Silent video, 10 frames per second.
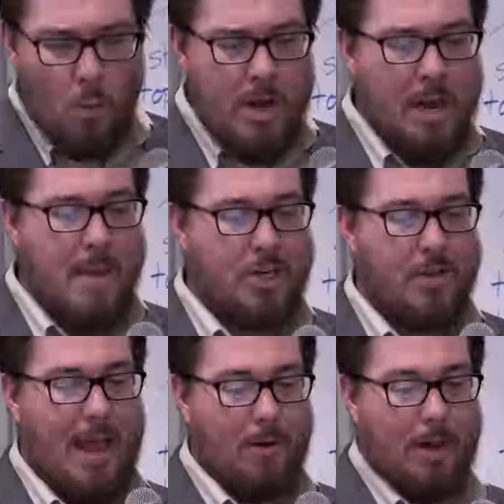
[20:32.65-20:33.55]
We need to
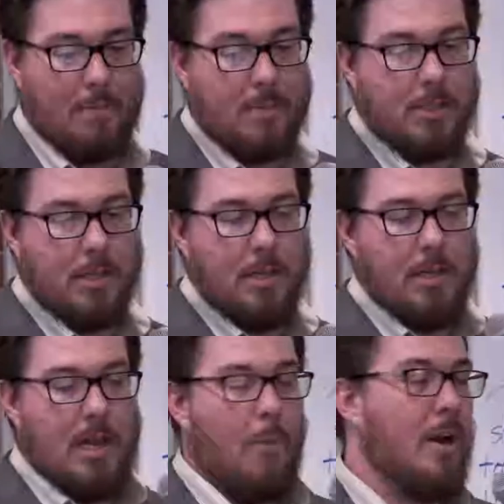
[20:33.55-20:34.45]
measure the outcomes,
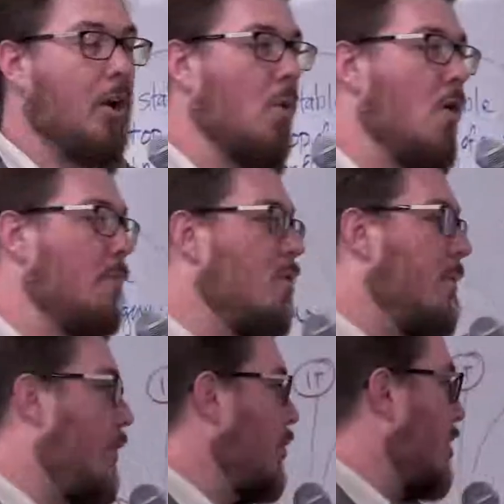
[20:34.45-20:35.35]
and we need to grow the
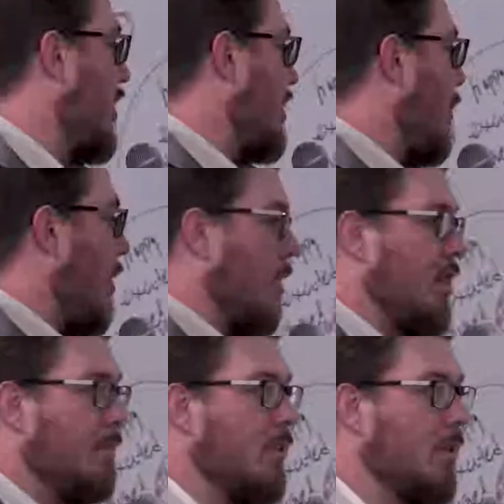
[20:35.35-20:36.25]
movement through strategic
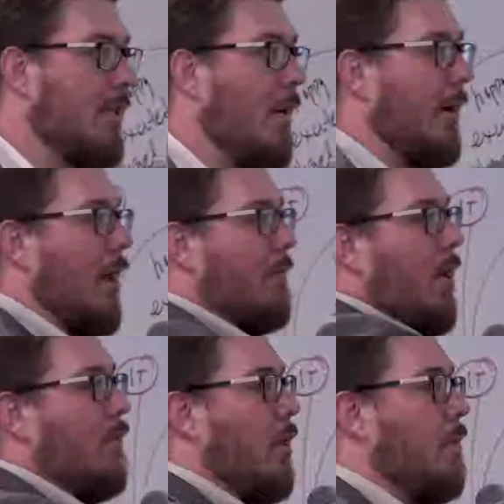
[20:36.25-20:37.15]
partnerships, which is how I got
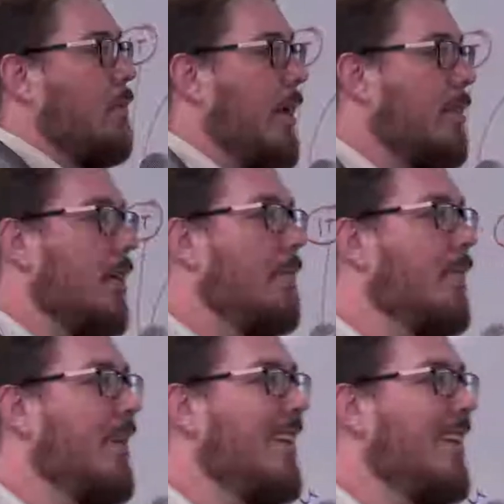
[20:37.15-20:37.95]
involved with PSC.